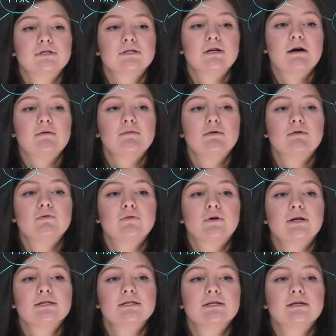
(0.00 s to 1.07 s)
some of
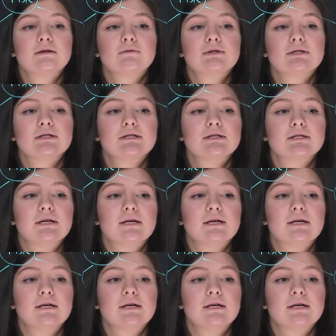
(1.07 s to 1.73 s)
consequences.